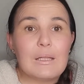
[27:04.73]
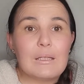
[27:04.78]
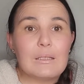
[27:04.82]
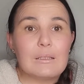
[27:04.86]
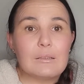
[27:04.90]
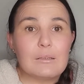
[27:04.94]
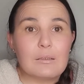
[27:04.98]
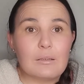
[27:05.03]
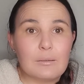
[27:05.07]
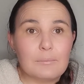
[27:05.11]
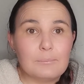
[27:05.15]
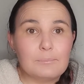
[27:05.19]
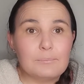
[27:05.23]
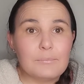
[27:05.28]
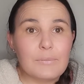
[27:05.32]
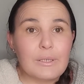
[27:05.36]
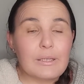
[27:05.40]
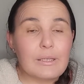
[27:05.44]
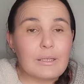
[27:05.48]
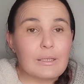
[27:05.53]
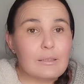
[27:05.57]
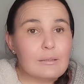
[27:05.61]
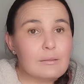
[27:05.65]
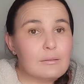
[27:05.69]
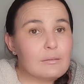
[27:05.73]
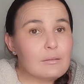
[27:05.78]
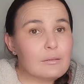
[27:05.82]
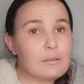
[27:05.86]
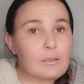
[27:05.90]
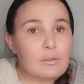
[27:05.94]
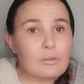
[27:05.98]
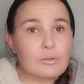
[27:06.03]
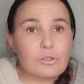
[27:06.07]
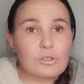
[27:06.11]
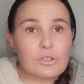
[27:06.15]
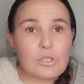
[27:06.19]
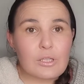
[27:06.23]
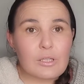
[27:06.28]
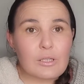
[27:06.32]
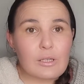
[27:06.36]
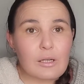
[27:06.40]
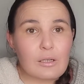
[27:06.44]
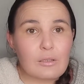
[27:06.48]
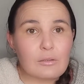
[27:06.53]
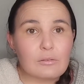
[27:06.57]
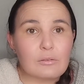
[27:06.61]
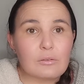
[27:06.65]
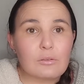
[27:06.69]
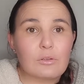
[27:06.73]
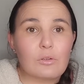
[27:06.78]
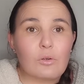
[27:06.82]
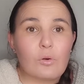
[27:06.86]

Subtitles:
Yeah, again, go and check out.